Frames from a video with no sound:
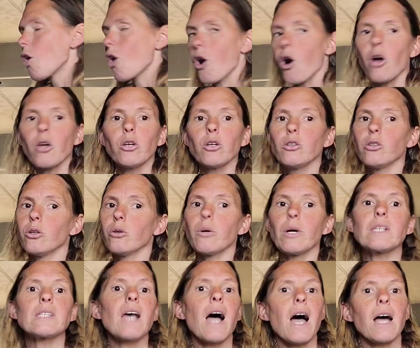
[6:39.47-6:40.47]
all you do
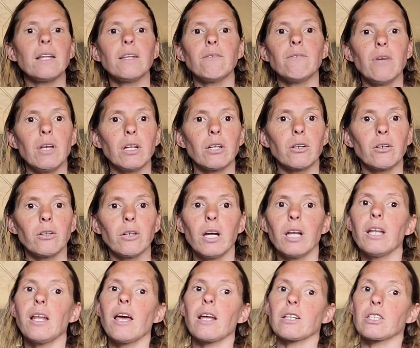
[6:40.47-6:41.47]
is add the vinegar
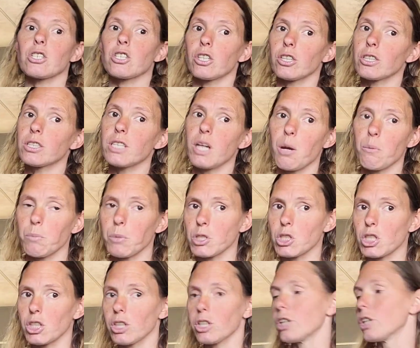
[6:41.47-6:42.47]
in at a certain
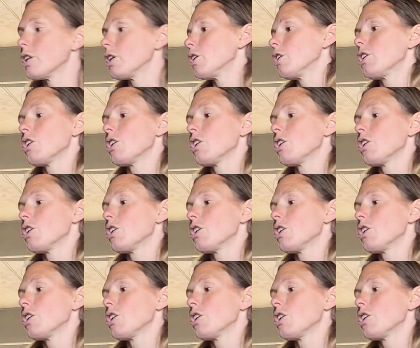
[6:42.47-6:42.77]
temperature,